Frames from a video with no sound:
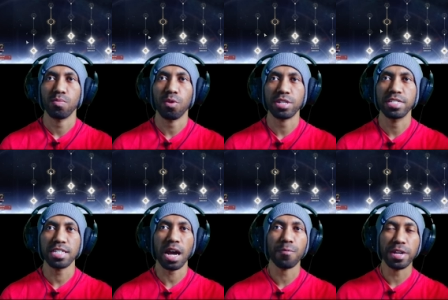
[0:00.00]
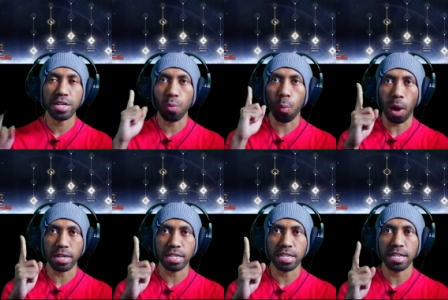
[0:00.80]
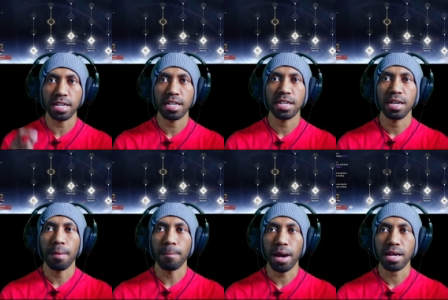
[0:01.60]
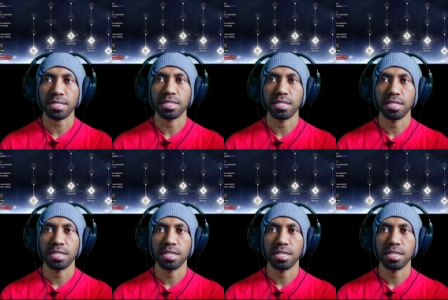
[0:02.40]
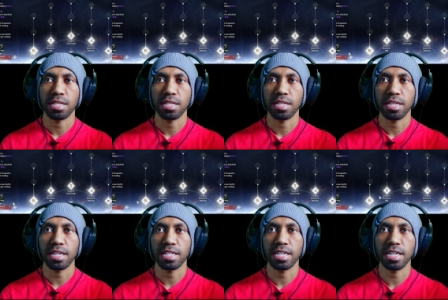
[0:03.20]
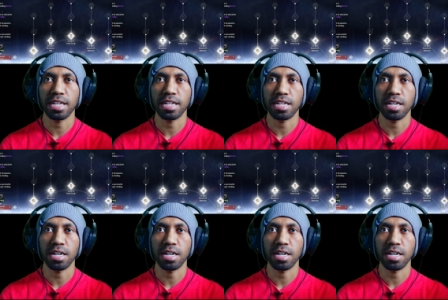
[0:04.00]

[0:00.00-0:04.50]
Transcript: for just upgrading one in here but in here